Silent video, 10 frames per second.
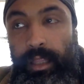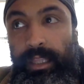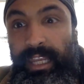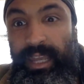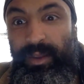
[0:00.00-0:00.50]

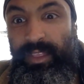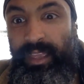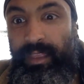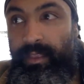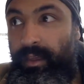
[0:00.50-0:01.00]
letting out
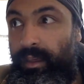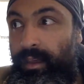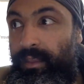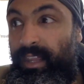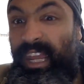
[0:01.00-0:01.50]
in
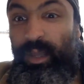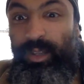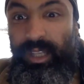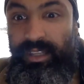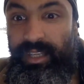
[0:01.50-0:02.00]
the Nile
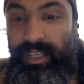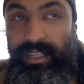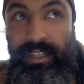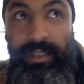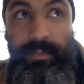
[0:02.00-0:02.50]
Delta
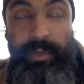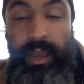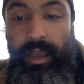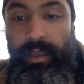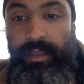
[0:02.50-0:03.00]
into the
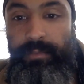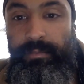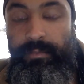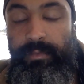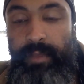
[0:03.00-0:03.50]

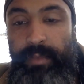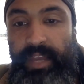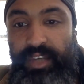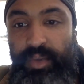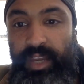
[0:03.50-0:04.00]

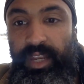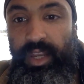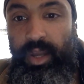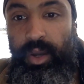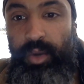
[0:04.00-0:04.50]
Mediterranean
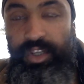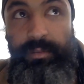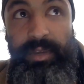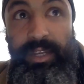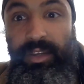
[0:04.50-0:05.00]

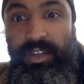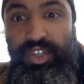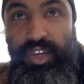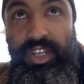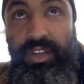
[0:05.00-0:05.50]
Ocean, but
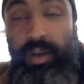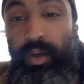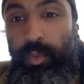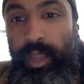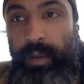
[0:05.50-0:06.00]
stretching
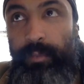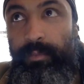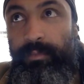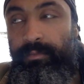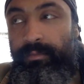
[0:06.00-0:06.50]
all the way
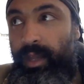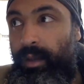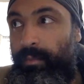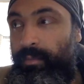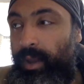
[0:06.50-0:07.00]

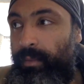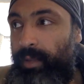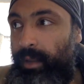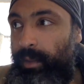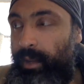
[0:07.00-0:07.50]

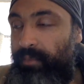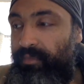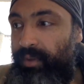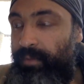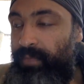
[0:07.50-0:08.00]
coming up
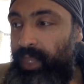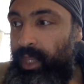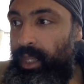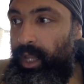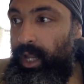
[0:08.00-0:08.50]
from
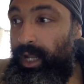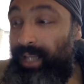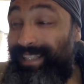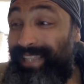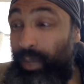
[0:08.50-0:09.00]

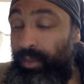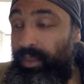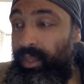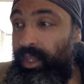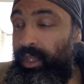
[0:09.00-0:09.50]
south,
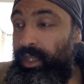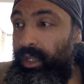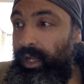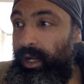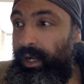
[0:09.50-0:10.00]

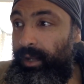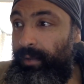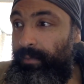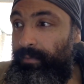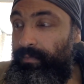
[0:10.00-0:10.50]

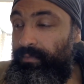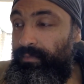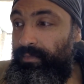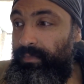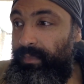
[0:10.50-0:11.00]
um,
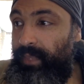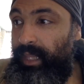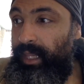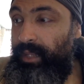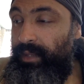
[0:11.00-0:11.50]

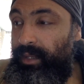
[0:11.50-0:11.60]
in